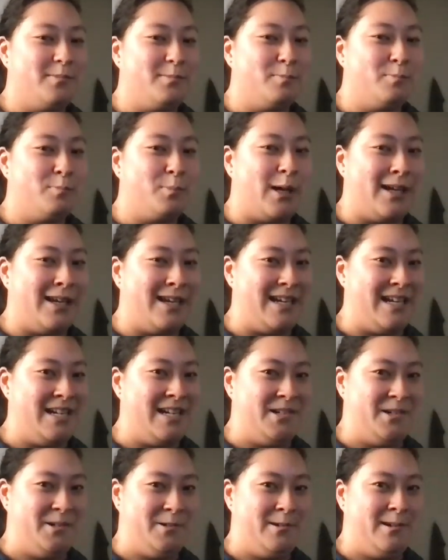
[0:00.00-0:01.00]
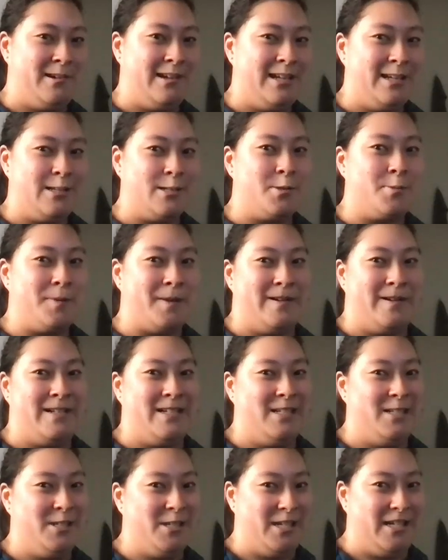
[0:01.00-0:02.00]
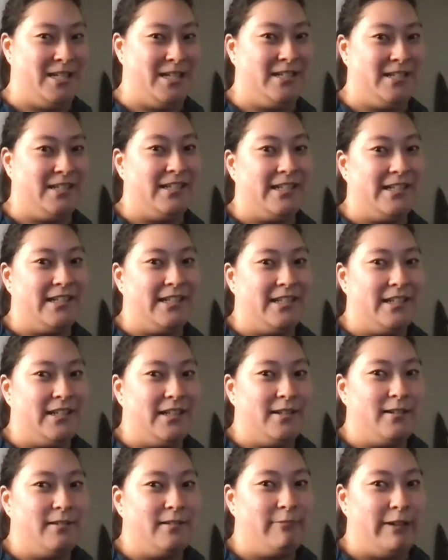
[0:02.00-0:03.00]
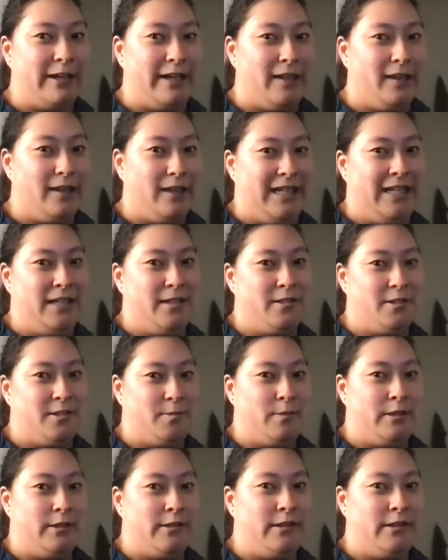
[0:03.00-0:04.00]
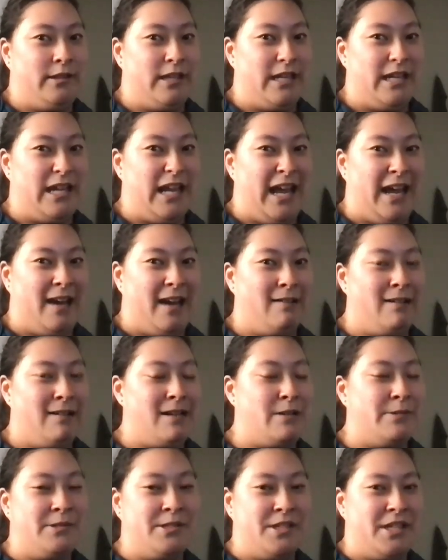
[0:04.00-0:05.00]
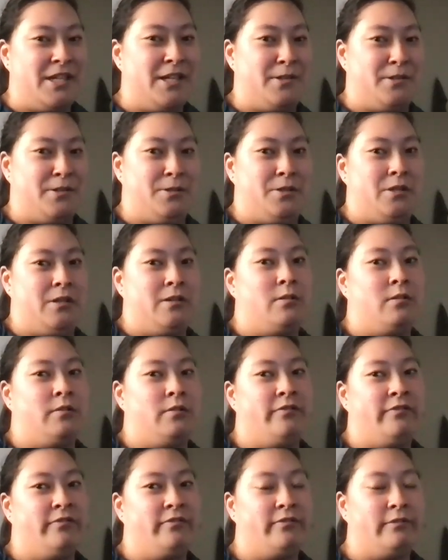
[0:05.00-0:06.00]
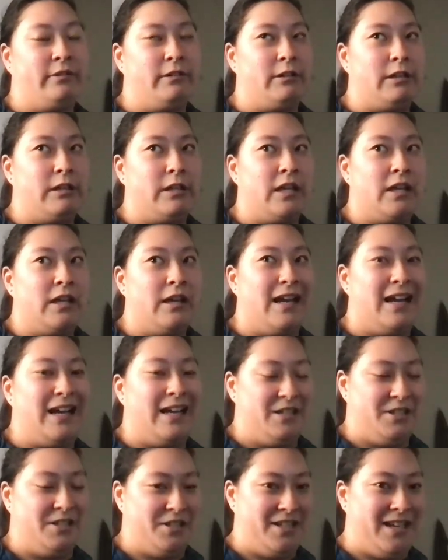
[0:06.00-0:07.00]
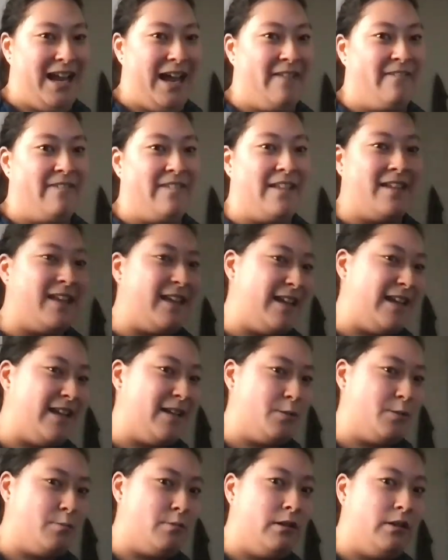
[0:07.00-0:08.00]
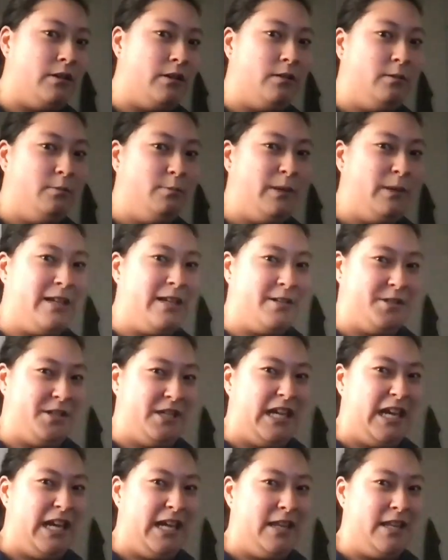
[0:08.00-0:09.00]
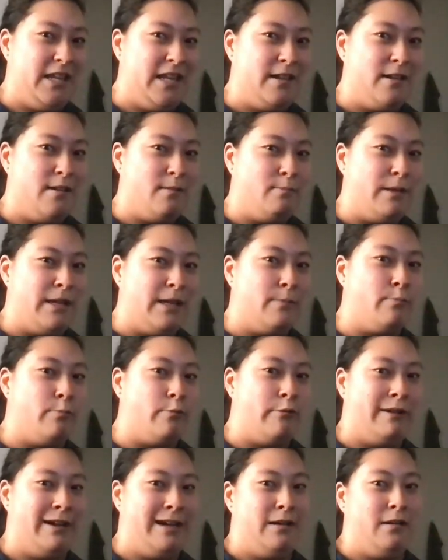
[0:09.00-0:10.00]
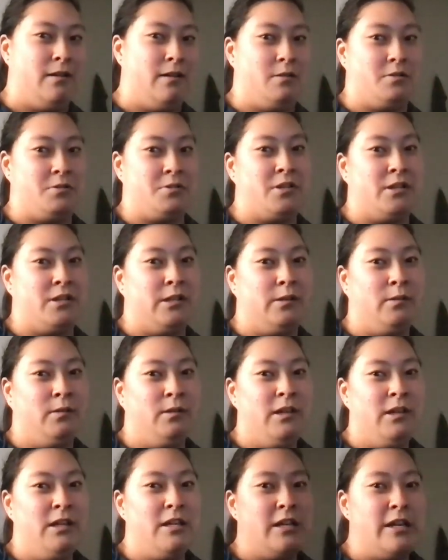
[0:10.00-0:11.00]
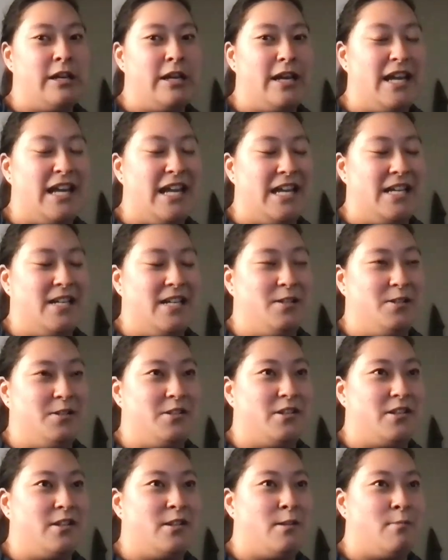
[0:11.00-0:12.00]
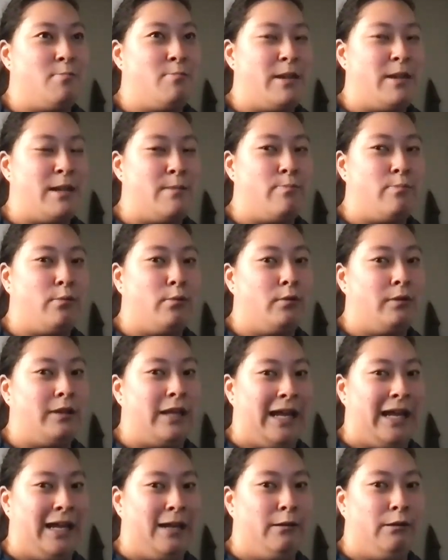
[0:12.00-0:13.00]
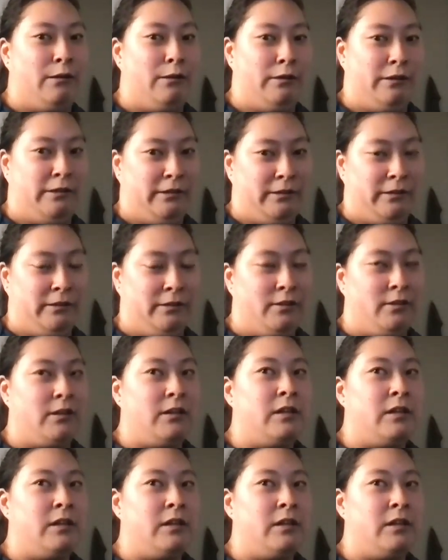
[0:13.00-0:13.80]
body and you're not experiencing, right, like, some of the things, how do you see yourself as an advocate as well? Because I, I think a big point also is the people that are